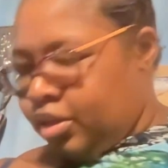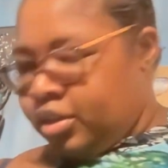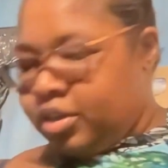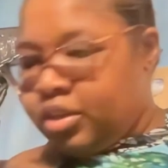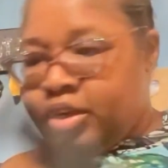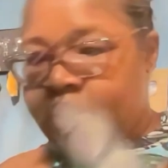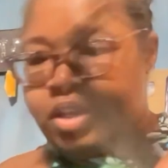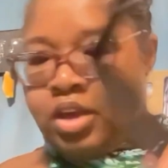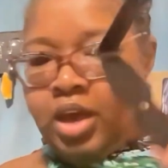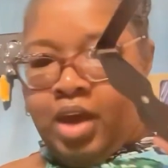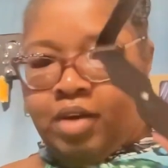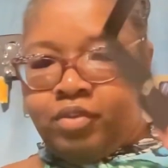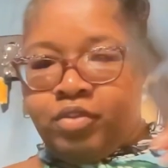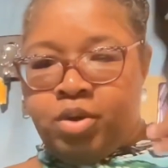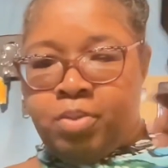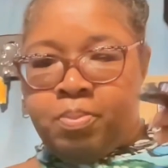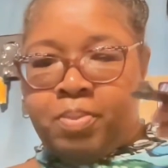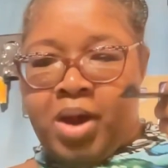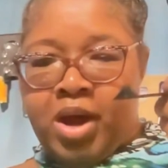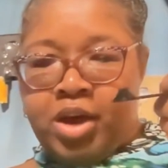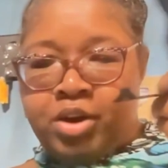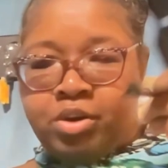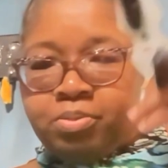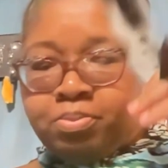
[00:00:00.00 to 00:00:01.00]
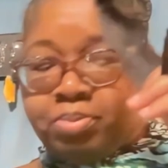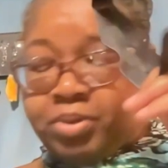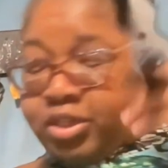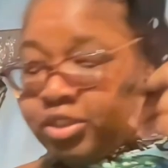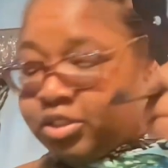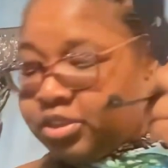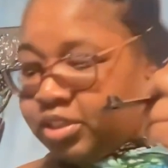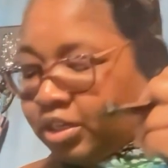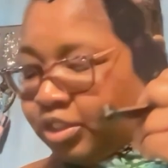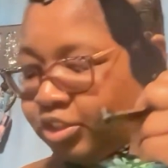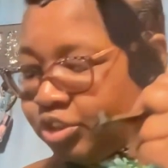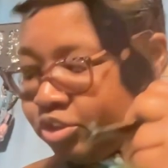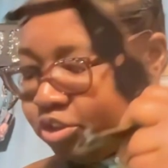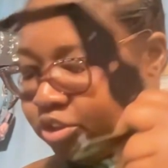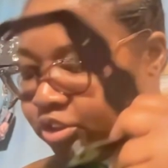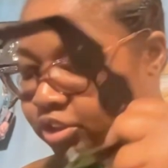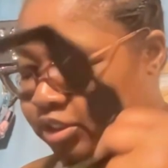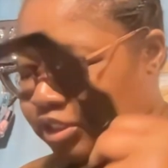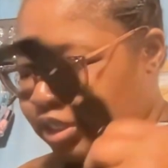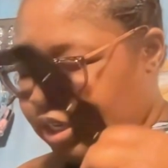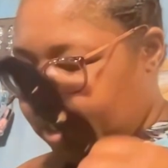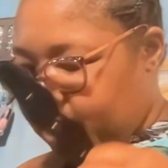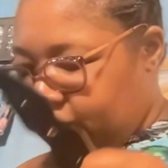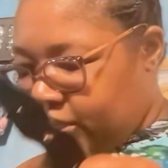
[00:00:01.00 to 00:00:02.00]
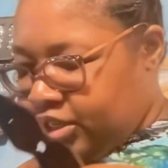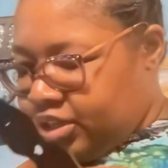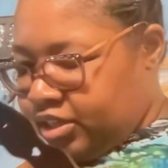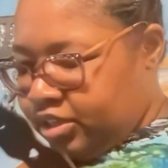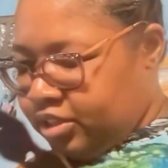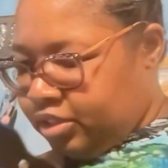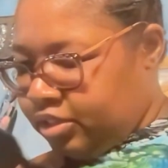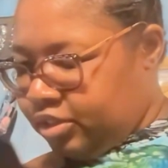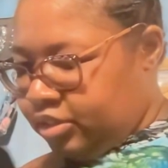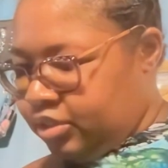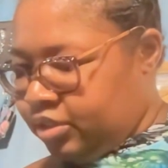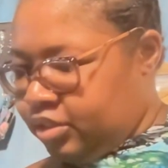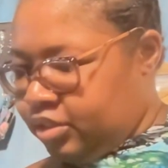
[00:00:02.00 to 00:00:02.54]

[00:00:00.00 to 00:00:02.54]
Then you have your bottom piece as your stand,